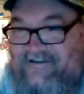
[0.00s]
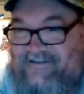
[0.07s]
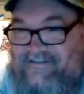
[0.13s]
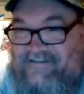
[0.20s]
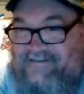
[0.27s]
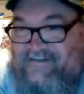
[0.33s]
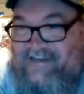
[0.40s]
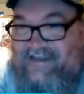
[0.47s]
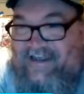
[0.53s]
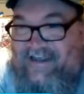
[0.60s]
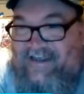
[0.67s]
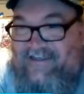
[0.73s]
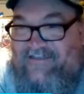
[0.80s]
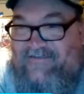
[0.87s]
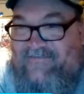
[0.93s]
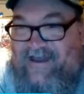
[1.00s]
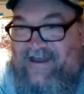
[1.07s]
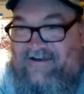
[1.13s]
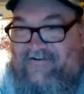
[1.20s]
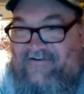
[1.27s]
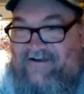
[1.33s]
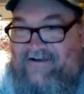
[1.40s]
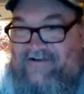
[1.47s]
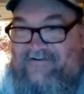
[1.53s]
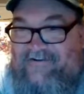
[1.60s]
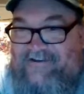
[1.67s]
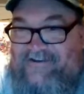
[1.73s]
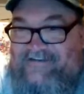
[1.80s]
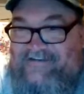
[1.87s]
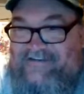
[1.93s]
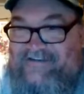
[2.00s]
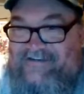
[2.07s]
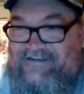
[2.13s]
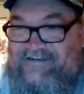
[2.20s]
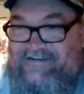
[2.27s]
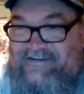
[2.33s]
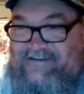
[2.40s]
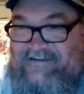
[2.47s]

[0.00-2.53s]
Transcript: sneaking in the background. He says,